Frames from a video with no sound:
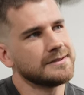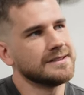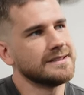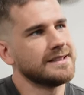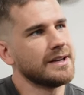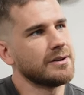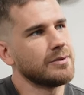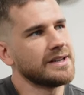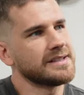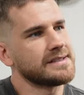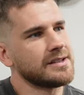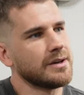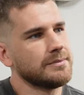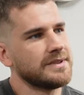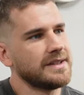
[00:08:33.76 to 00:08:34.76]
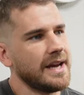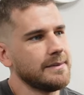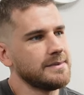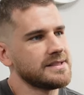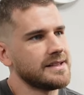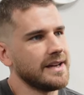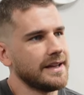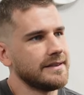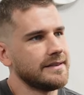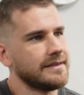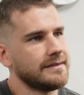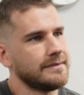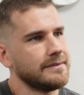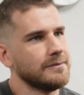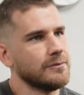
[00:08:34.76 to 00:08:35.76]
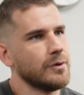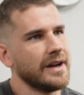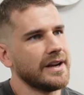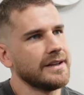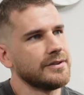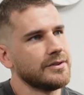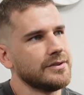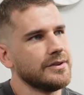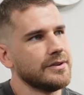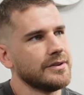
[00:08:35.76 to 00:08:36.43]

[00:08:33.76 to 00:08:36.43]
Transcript: There were some times that where the